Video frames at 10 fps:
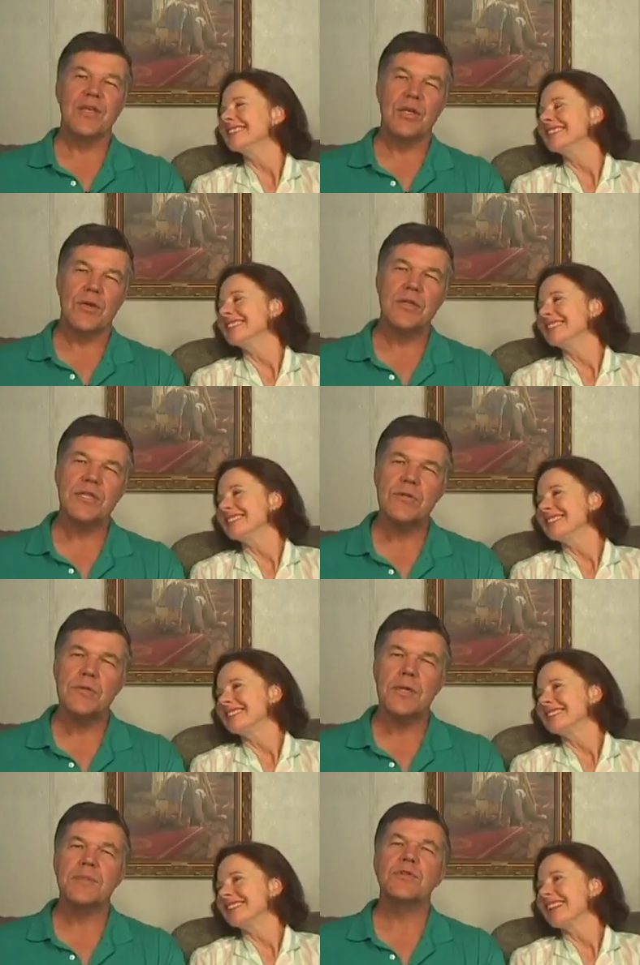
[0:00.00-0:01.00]
Speaker 1: Your
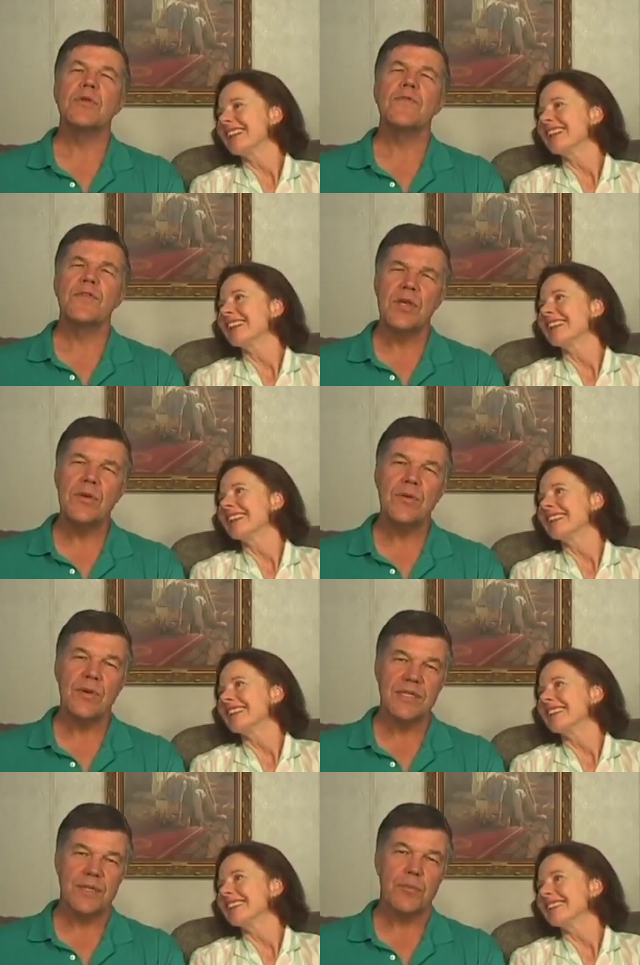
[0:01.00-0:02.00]
children observe
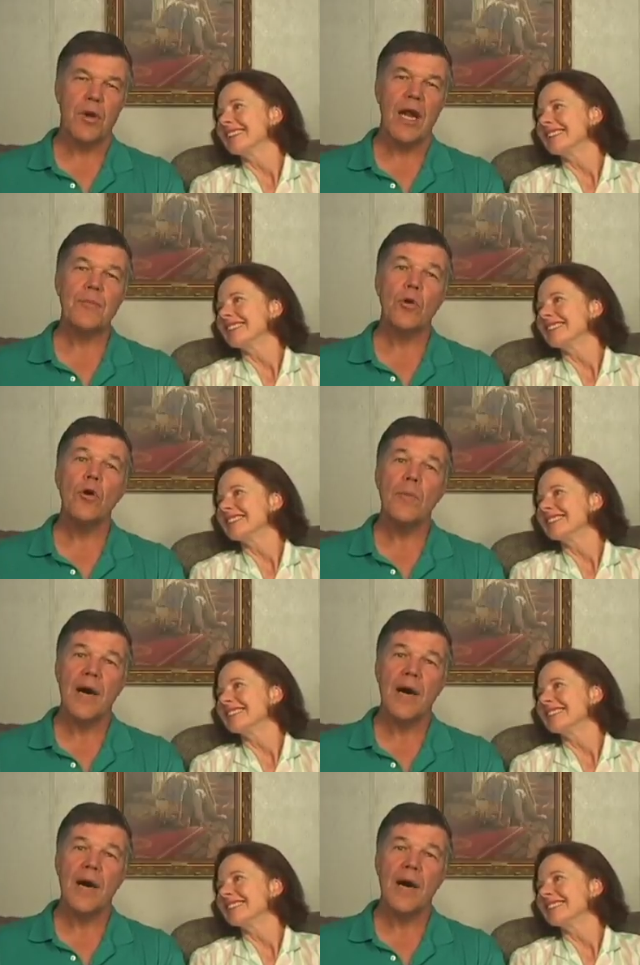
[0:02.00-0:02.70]
you as the prime role